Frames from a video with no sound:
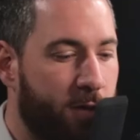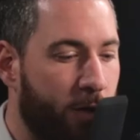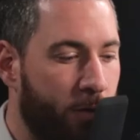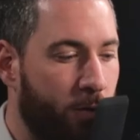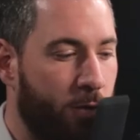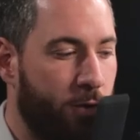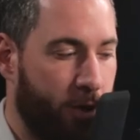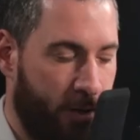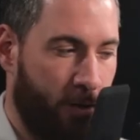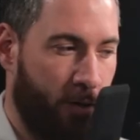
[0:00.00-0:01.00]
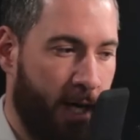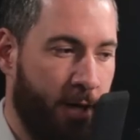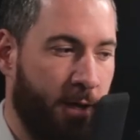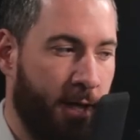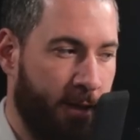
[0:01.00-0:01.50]
so you, you shared it
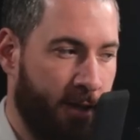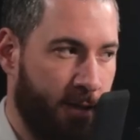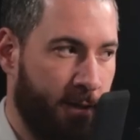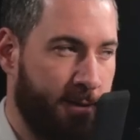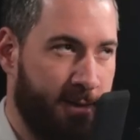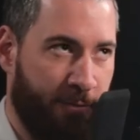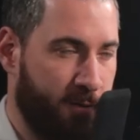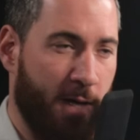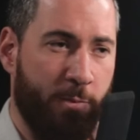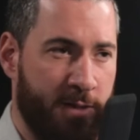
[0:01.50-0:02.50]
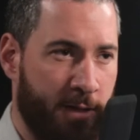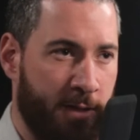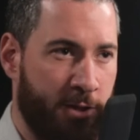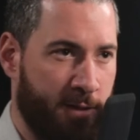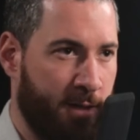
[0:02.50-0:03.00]
online, you got the, for some reason
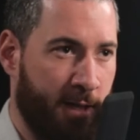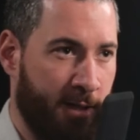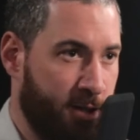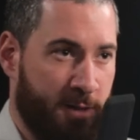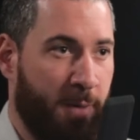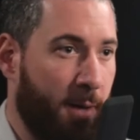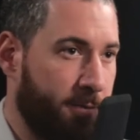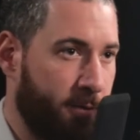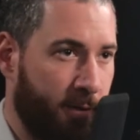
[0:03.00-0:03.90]
it just, got, it just popped,